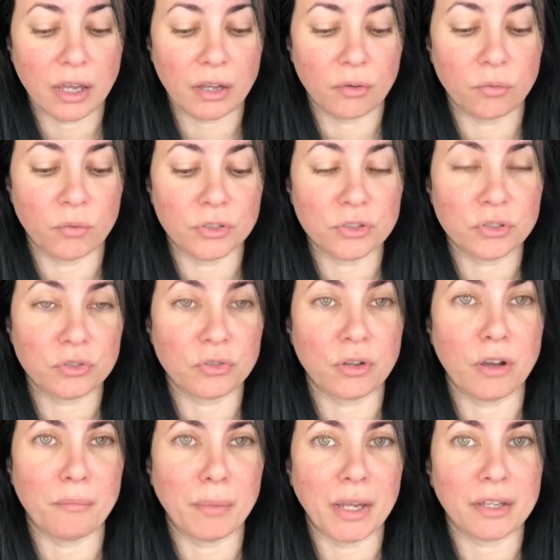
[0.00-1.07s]
I don't want you to
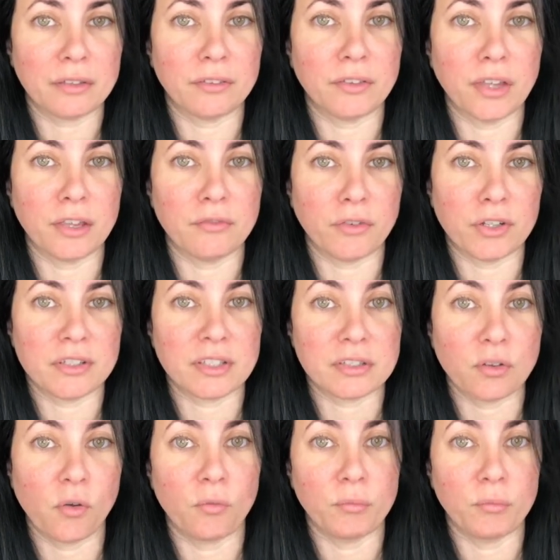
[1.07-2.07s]
come back and say friends told